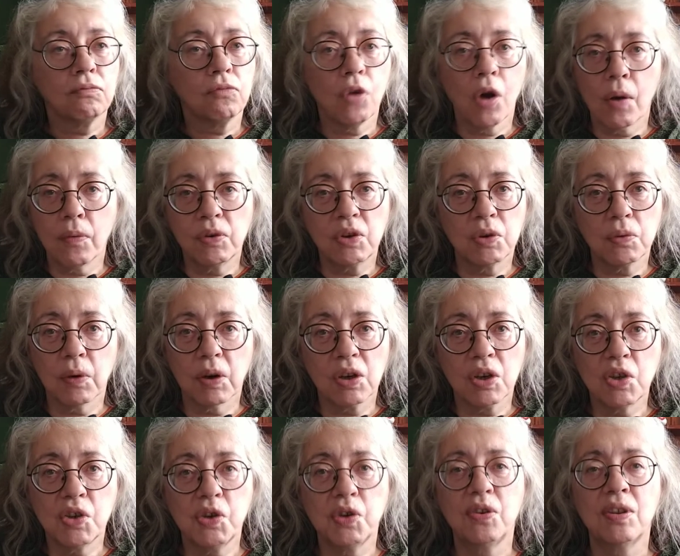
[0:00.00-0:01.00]
Why would you want
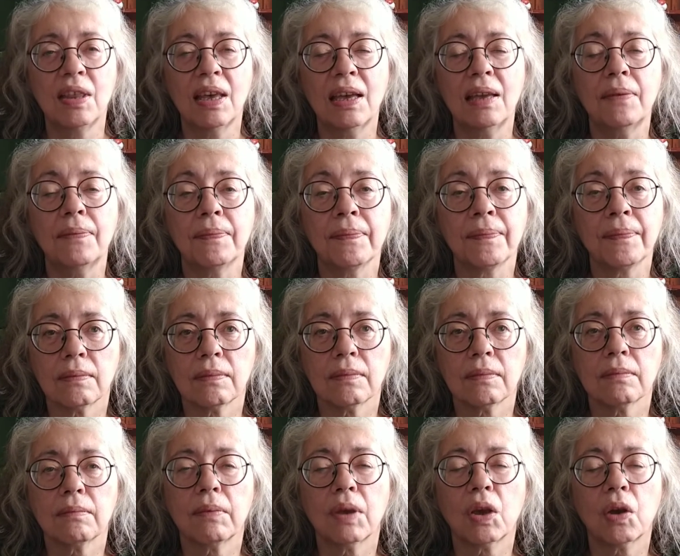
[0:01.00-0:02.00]
to do that?
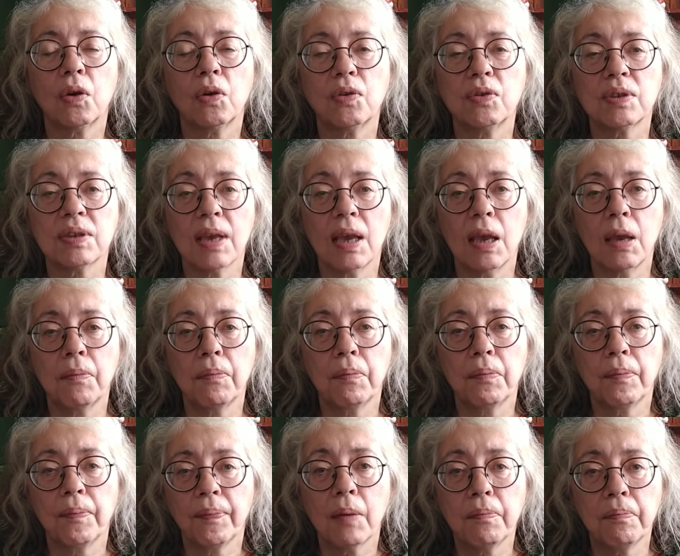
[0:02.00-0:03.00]
Because it
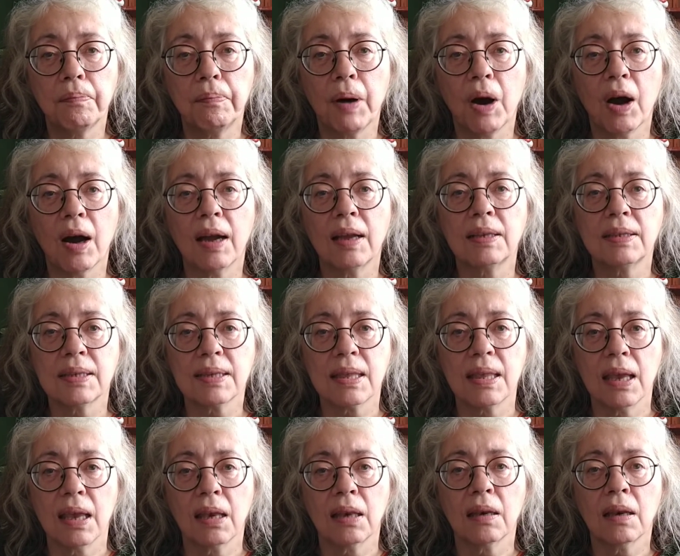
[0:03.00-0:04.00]
combines
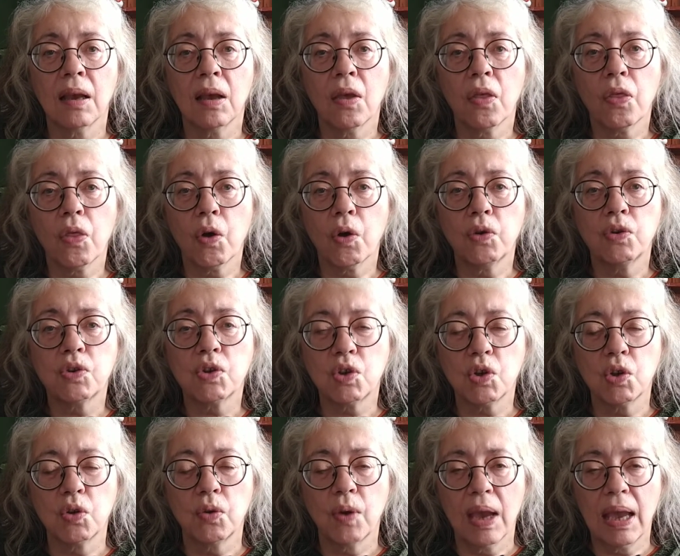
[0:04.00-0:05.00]
then those
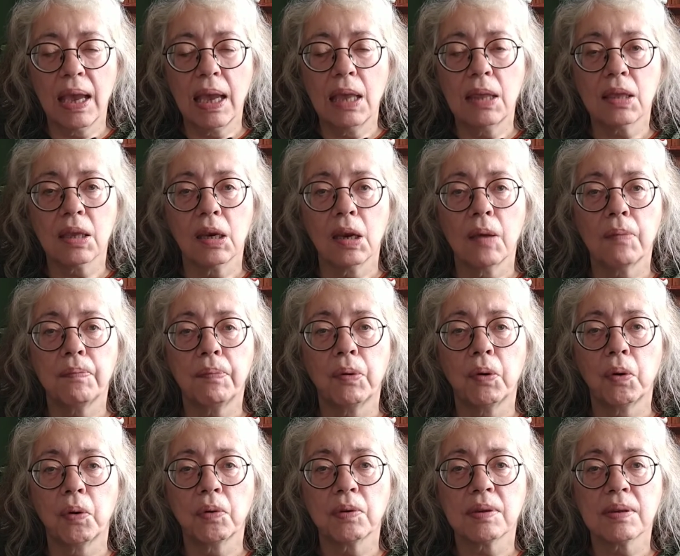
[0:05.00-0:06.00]
two Ethernet
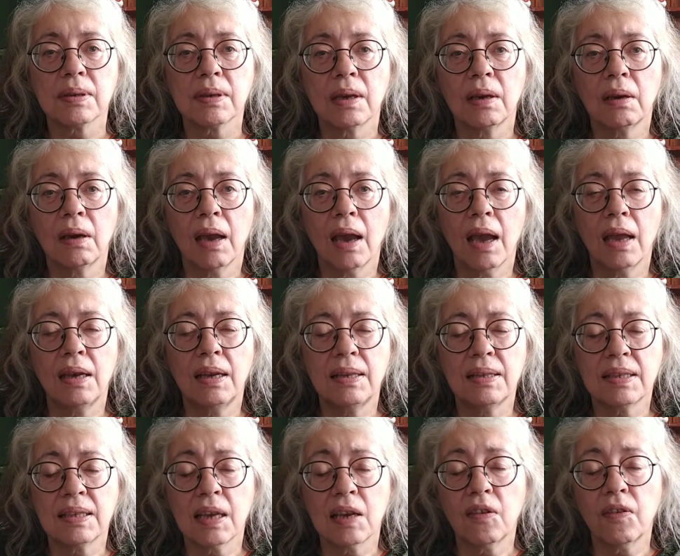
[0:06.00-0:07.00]
ports, and
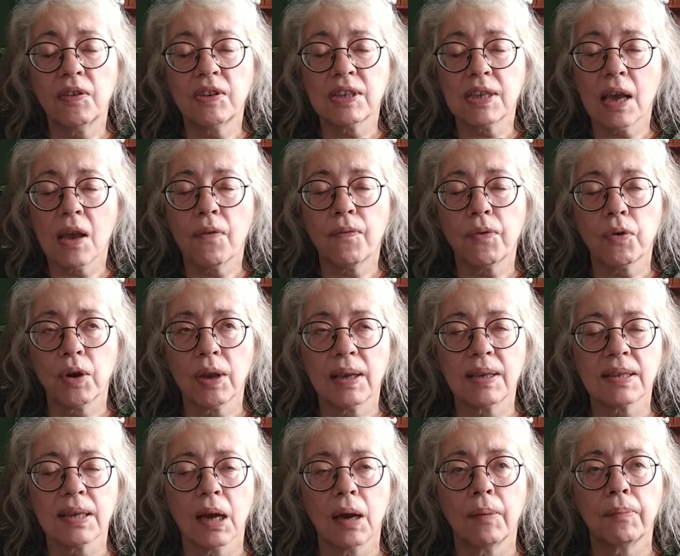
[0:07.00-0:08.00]
instead of, say, for
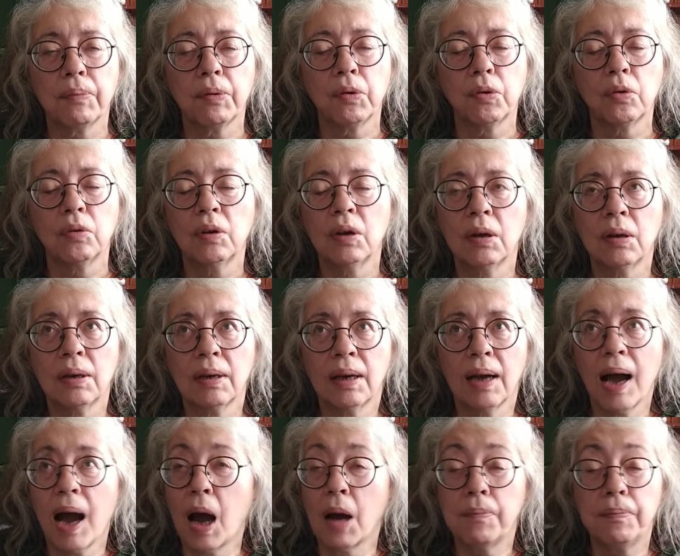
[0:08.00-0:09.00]
example,
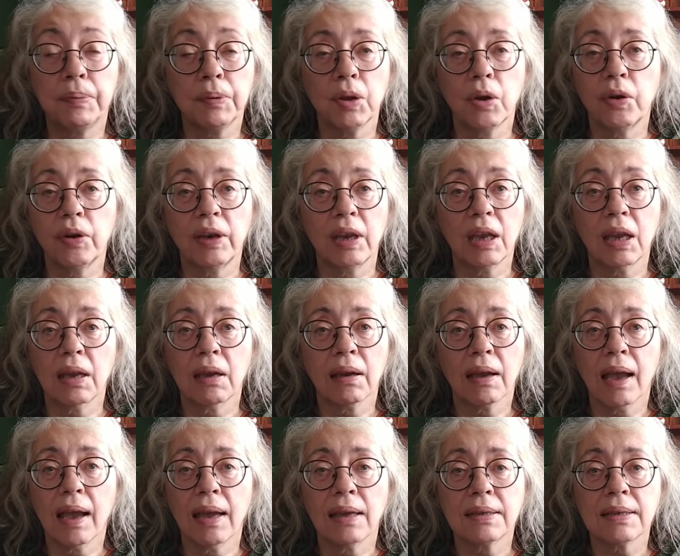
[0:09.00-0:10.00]
uploading
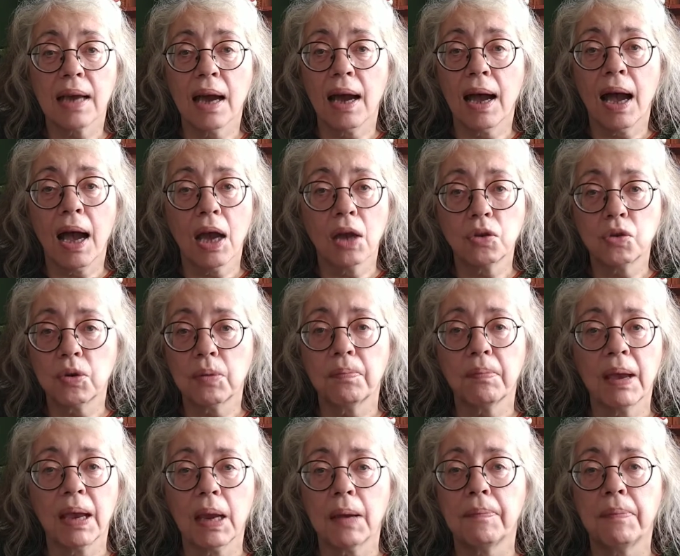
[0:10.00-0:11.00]
at 100
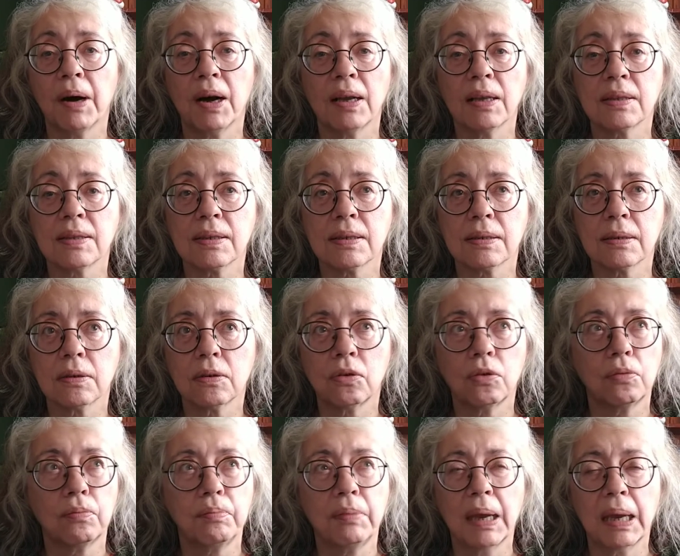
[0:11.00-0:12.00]
megabytes
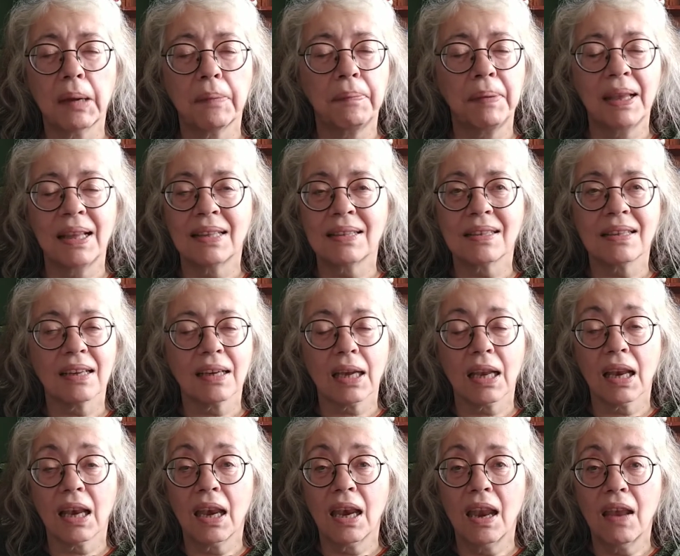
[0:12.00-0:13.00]
or megabits, I
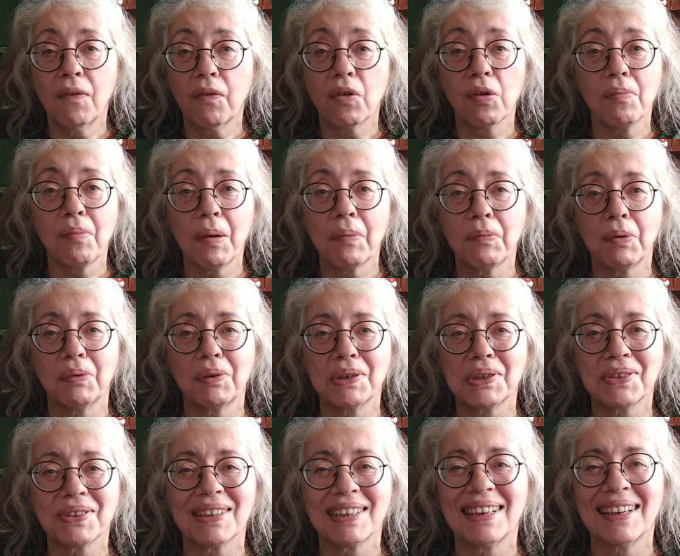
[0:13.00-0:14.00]
can never remember
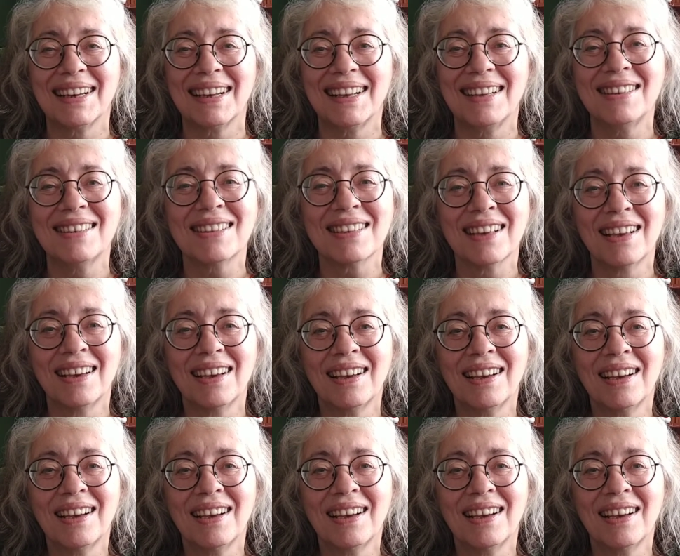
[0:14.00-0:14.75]
which one it is,